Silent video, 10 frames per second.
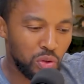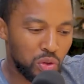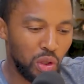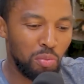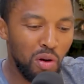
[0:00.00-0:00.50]
So the
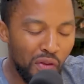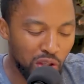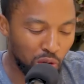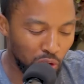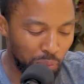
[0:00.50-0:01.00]
movie is
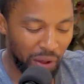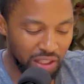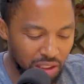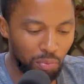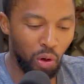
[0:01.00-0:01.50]
called
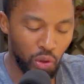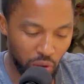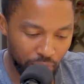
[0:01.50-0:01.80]
Penson Mlotshwa.